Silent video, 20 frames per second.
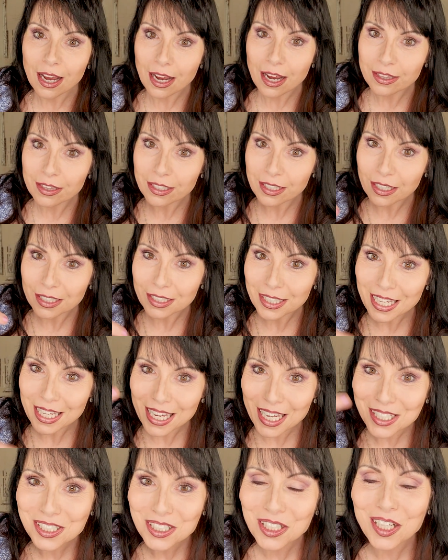And then
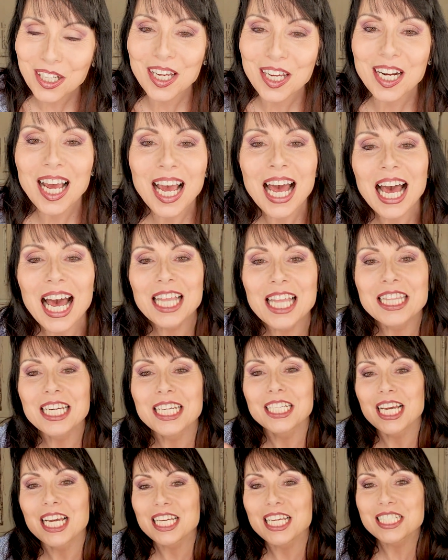candlelight. And
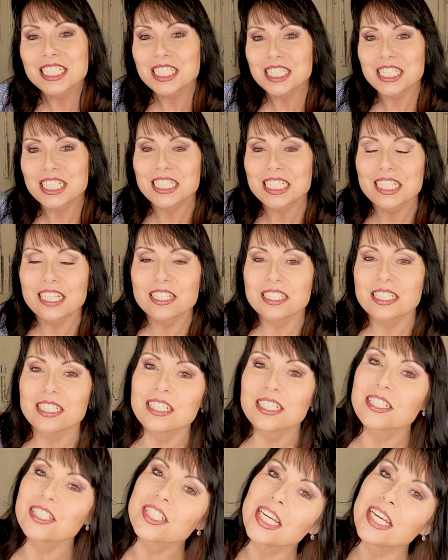then as the
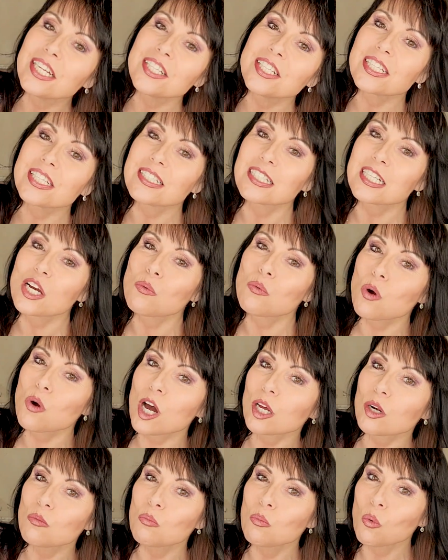season changes and I
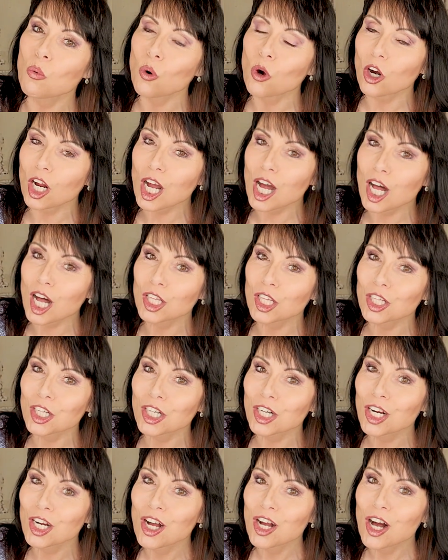want more
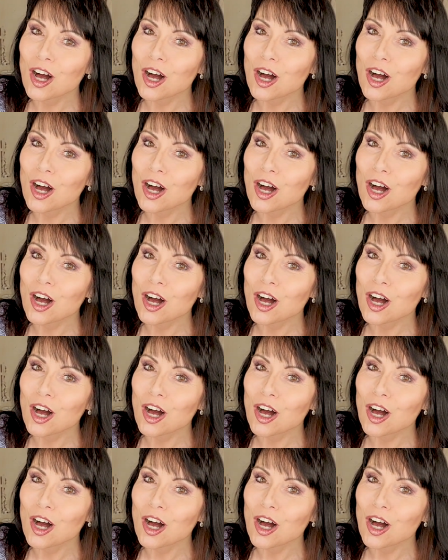color,